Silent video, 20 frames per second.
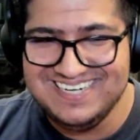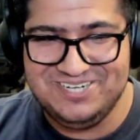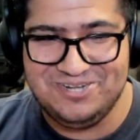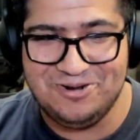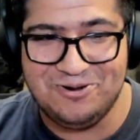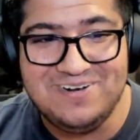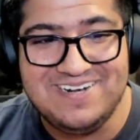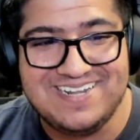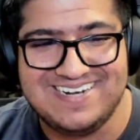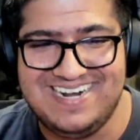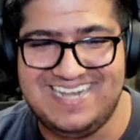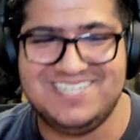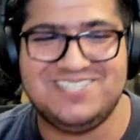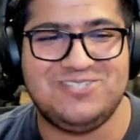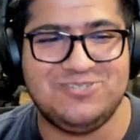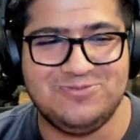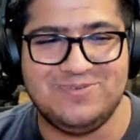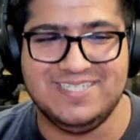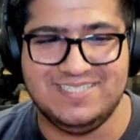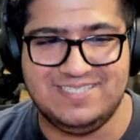Don't rush
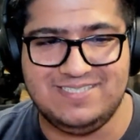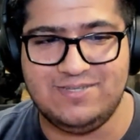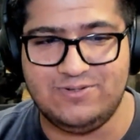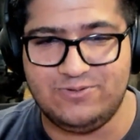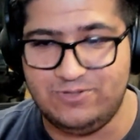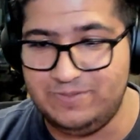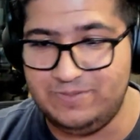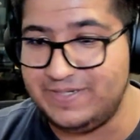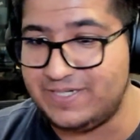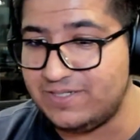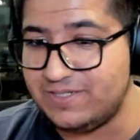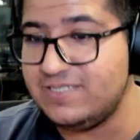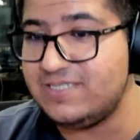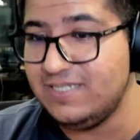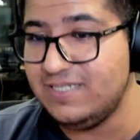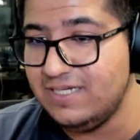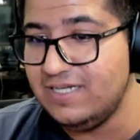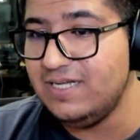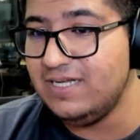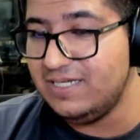towards them, because
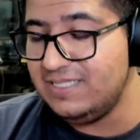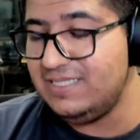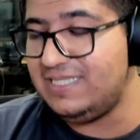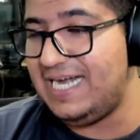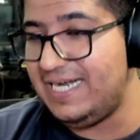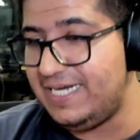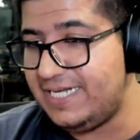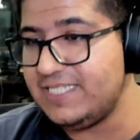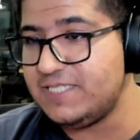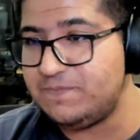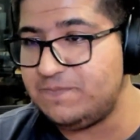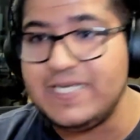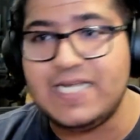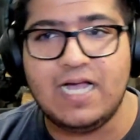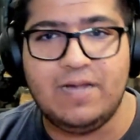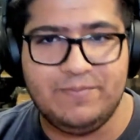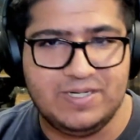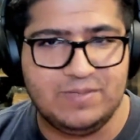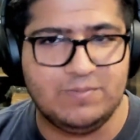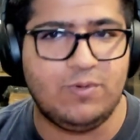that is
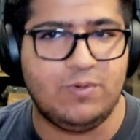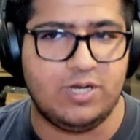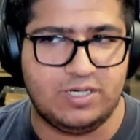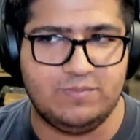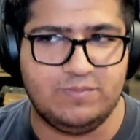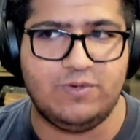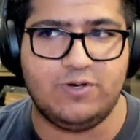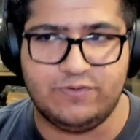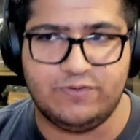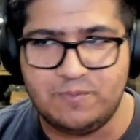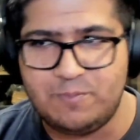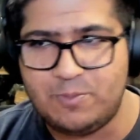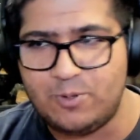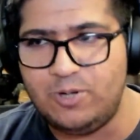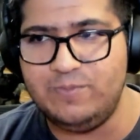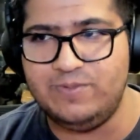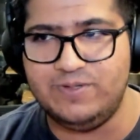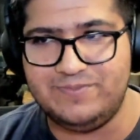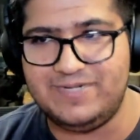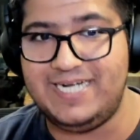becoming more and more of a
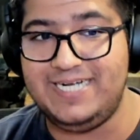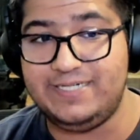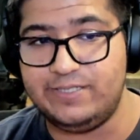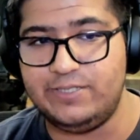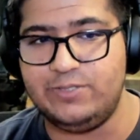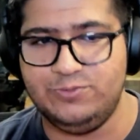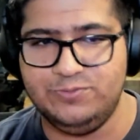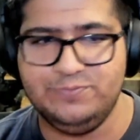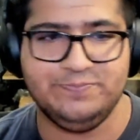problem right now.